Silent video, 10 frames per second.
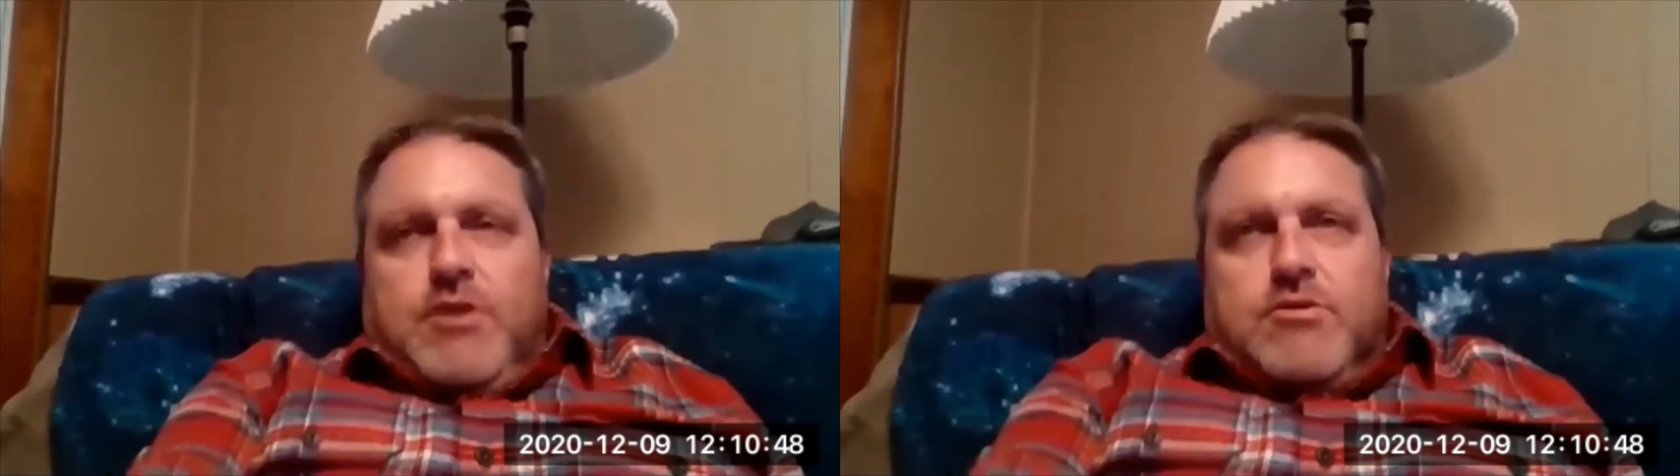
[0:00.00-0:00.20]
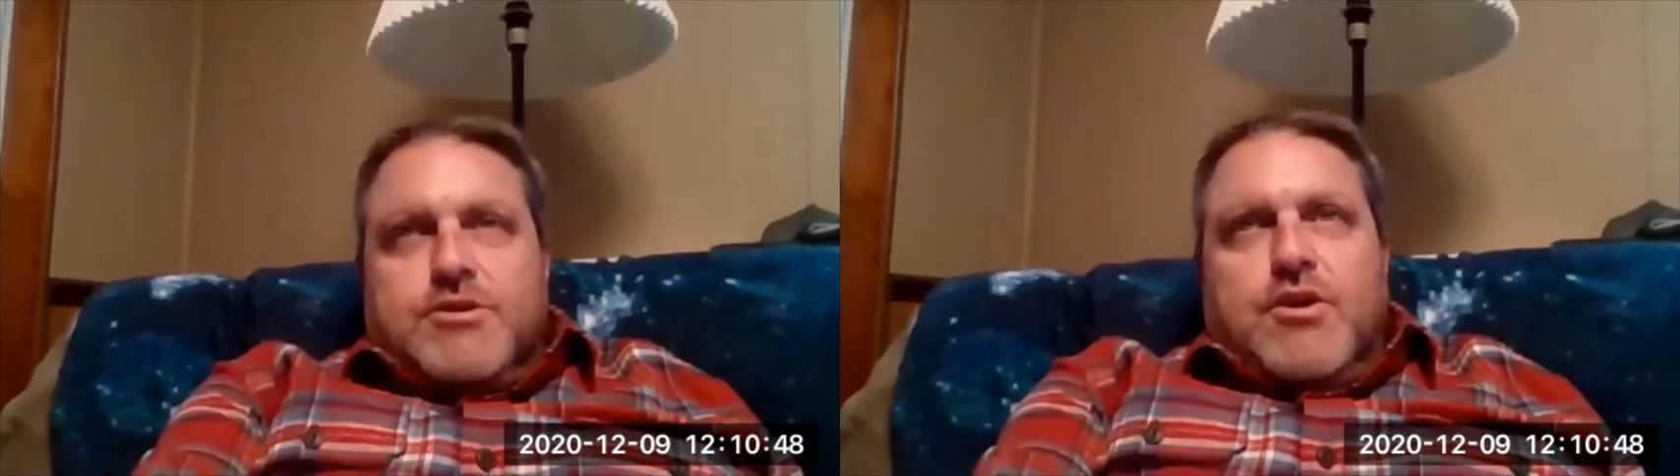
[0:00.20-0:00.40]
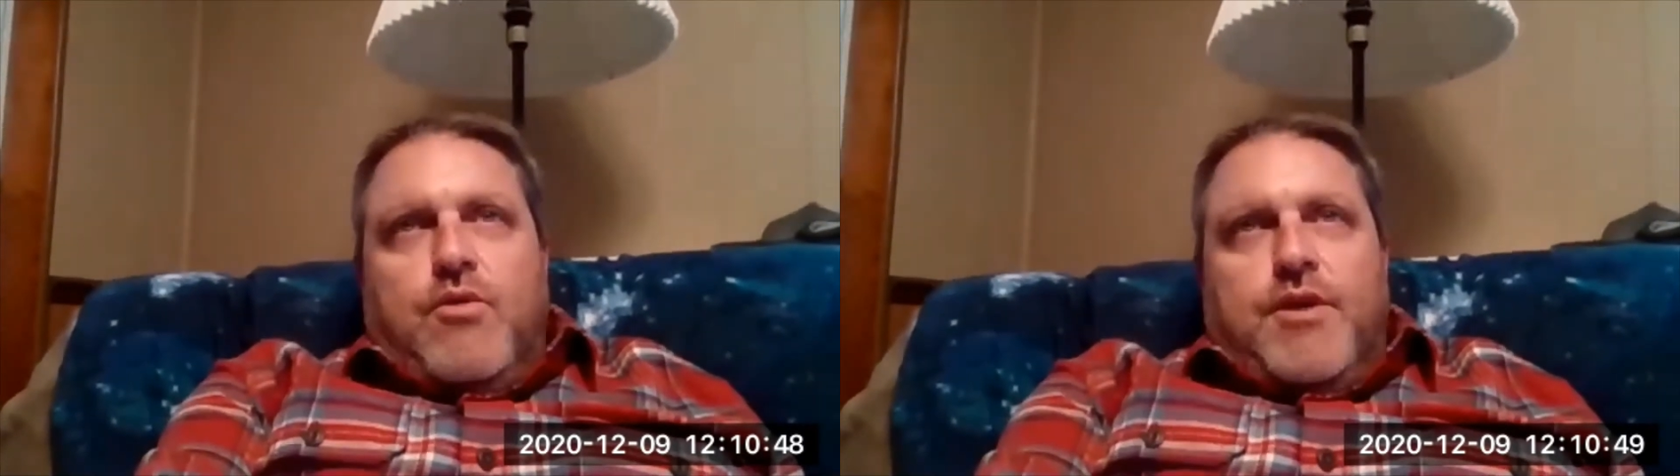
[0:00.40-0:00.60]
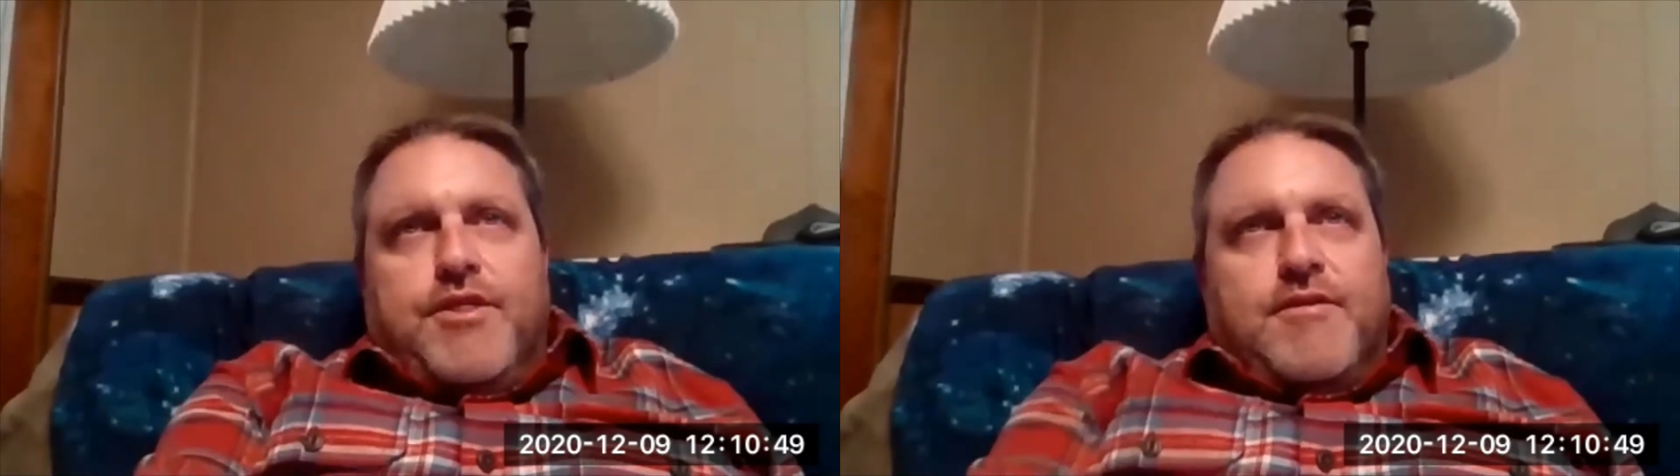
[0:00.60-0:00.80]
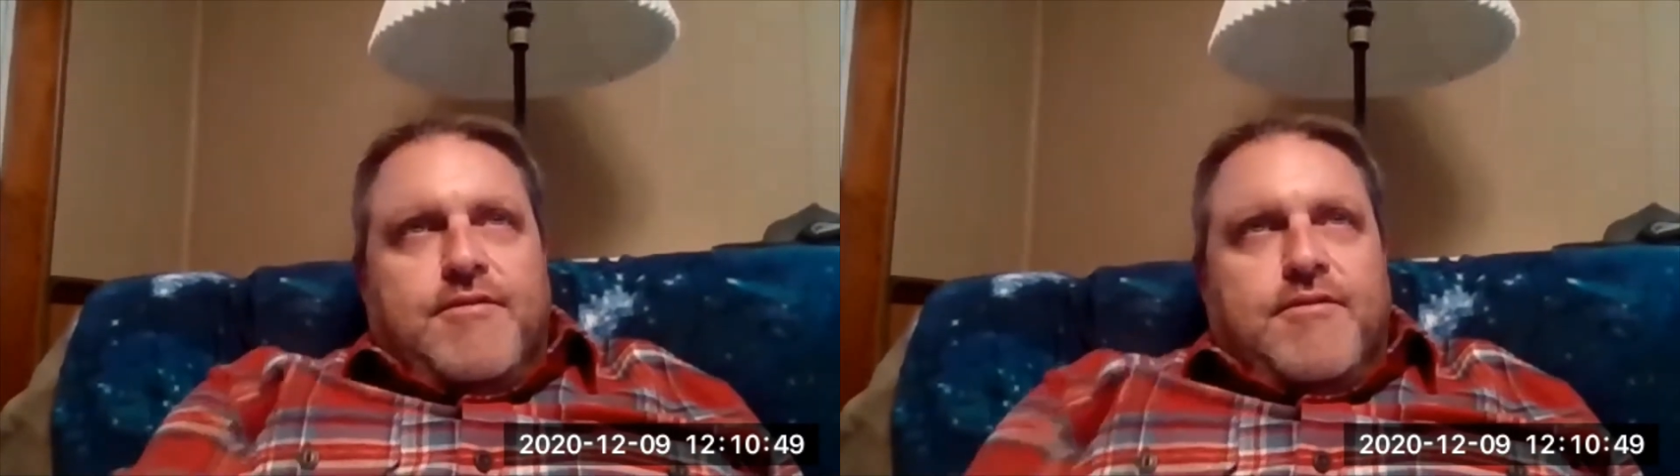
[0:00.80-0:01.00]
are still with
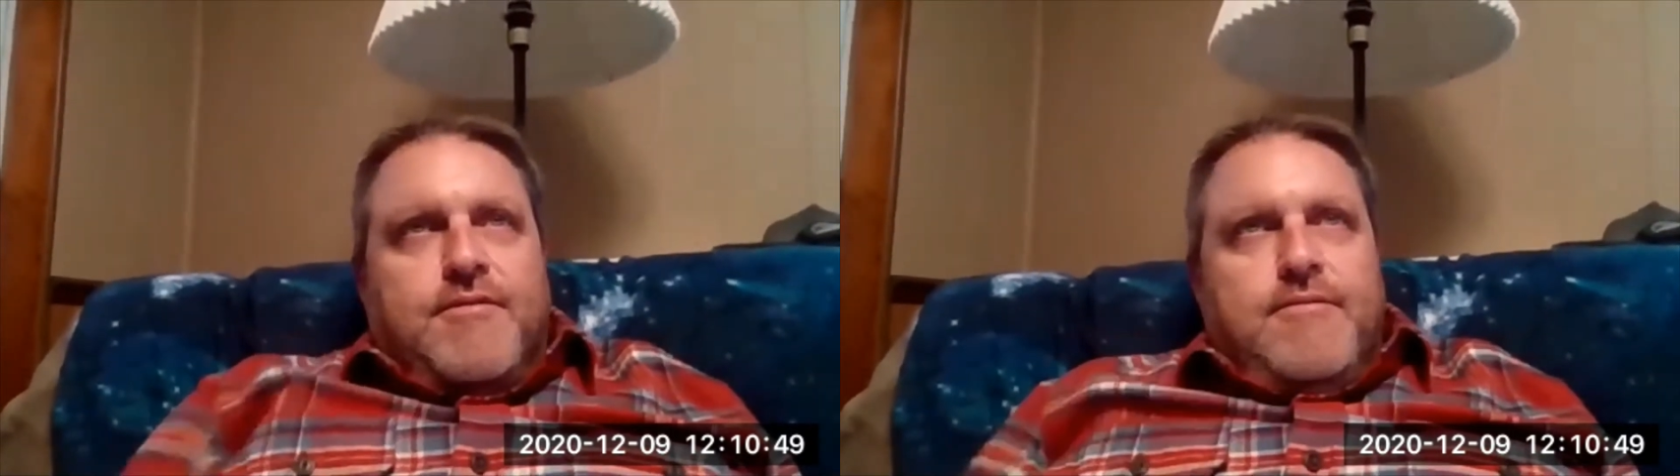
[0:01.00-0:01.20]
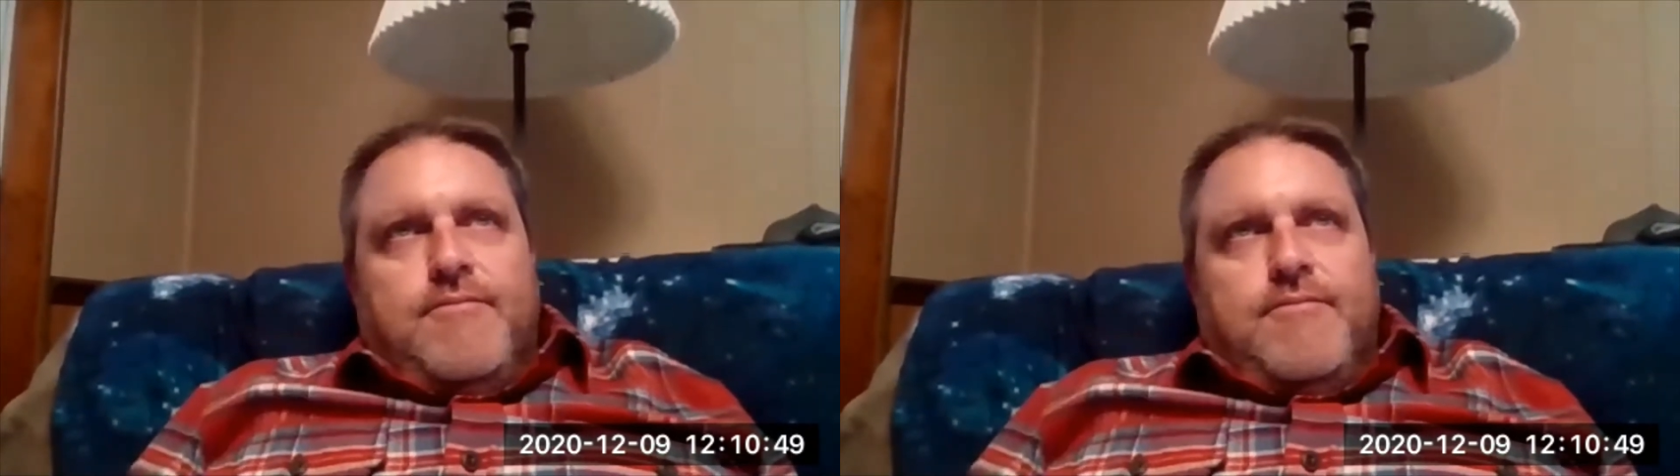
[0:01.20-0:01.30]
us,